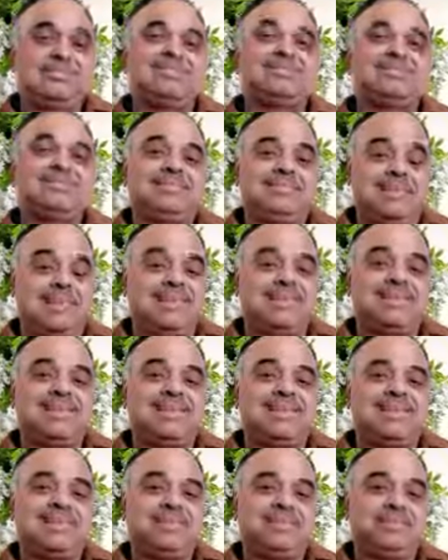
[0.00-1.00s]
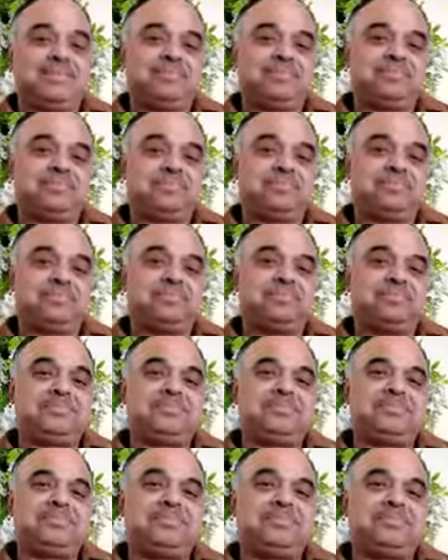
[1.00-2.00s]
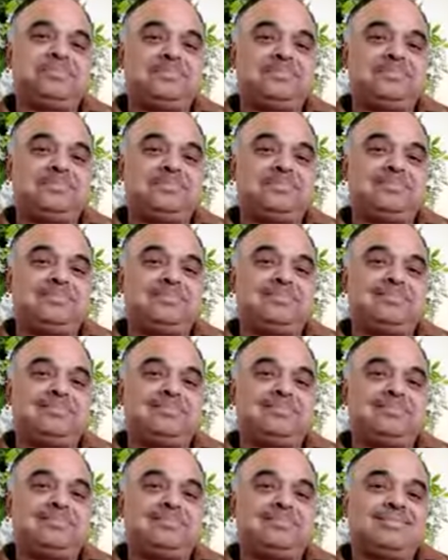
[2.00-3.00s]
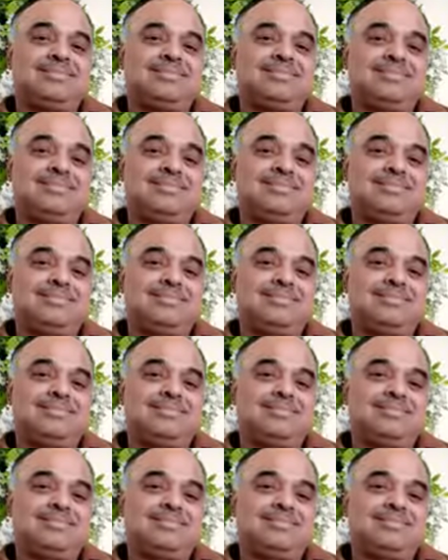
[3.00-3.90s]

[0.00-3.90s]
[no speech]